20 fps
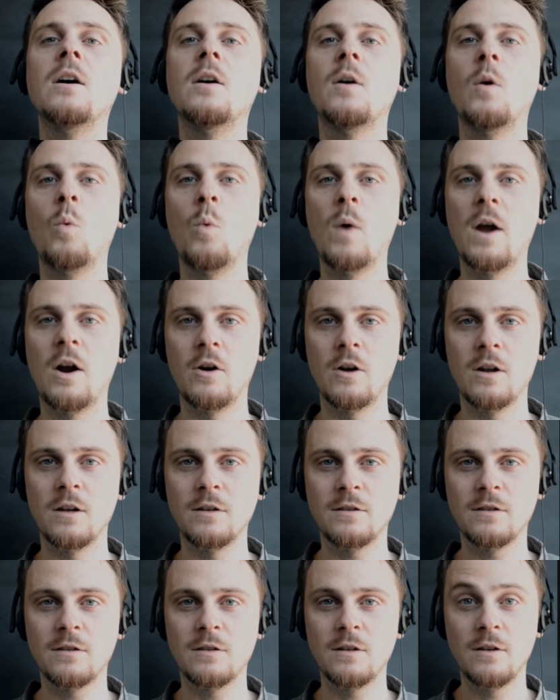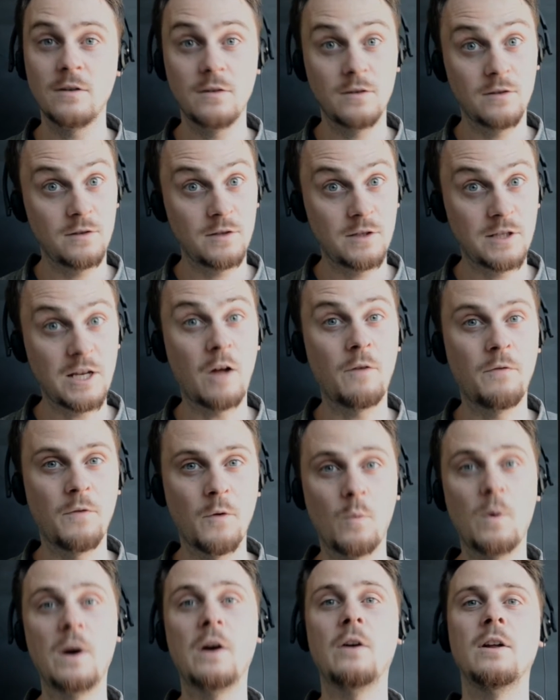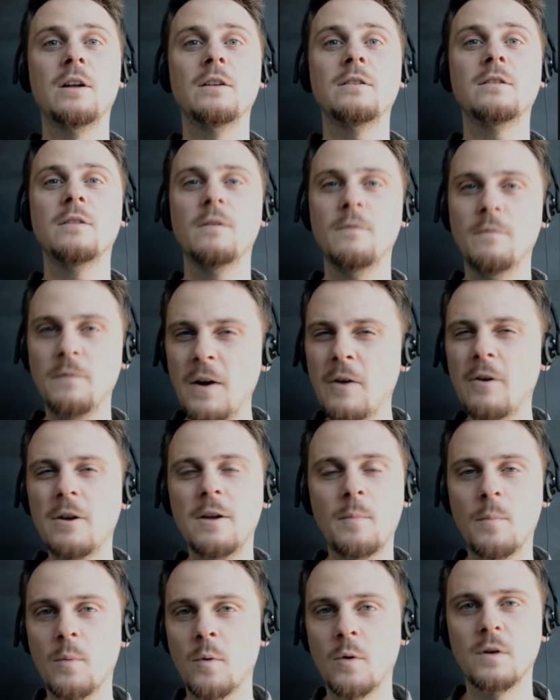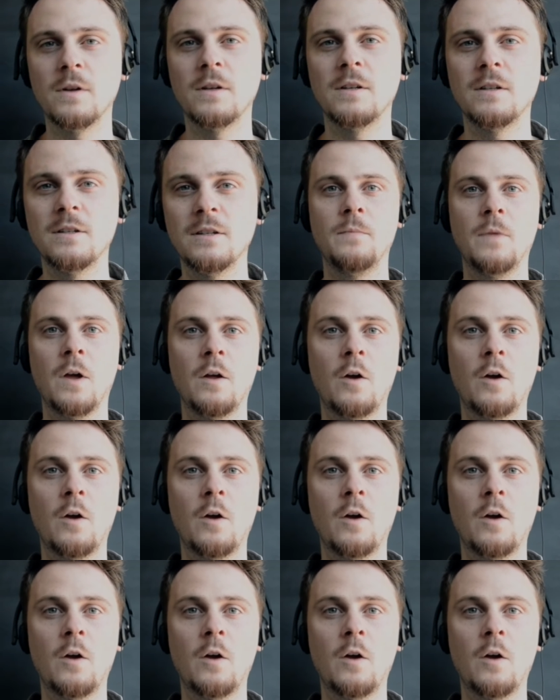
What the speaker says: awareness, self-awareness, very important.